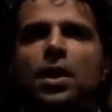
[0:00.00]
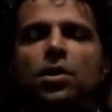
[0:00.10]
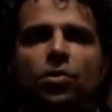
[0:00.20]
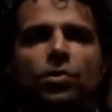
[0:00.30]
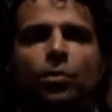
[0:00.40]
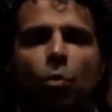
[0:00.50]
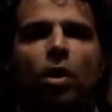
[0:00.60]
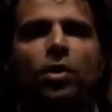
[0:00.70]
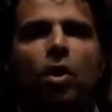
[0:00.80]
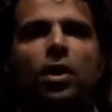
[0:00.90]
So there's a
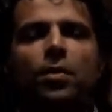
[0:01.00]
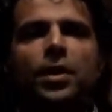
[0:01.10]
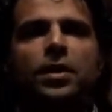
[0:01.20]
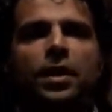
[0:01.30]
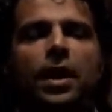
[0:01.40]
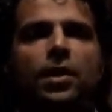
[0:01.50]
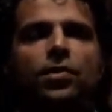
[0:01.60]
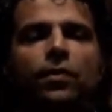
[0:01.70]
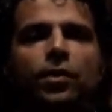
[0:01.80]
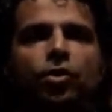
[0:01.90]
well-documented
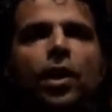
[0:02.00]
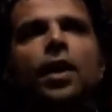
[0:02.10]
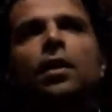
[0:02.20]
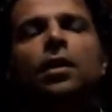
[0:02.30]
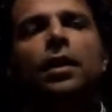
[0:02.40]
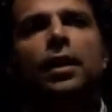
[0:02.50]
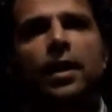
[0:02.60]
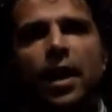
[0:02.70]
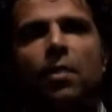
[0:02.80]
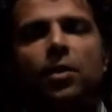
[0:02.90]
case of a child in
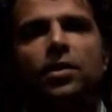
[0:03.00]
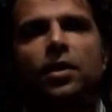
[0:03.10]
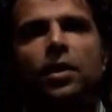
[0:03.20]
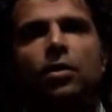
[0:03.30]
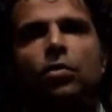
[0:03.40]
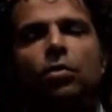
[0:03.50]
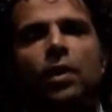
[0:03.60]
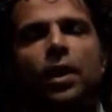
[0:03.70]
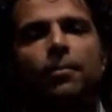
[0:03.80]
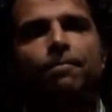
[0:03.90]
Hamilton who